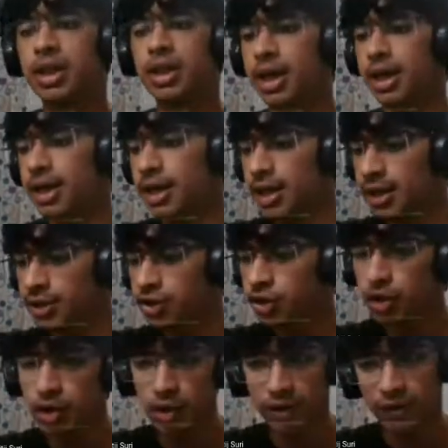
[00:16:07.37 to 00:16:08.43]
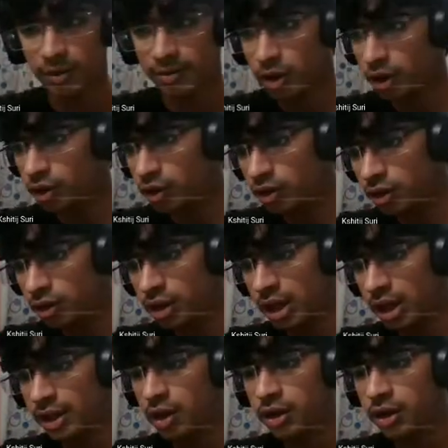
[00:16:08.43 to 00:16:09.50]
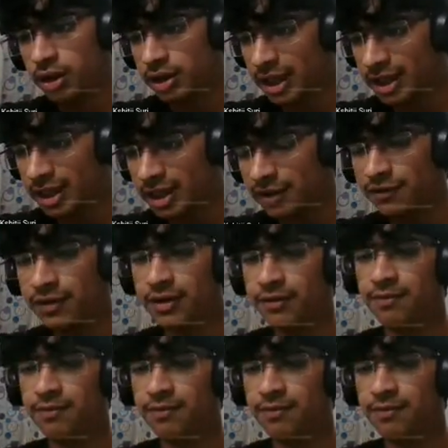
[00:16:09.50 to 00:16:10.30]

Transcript: yeah, so you are from not a technical field.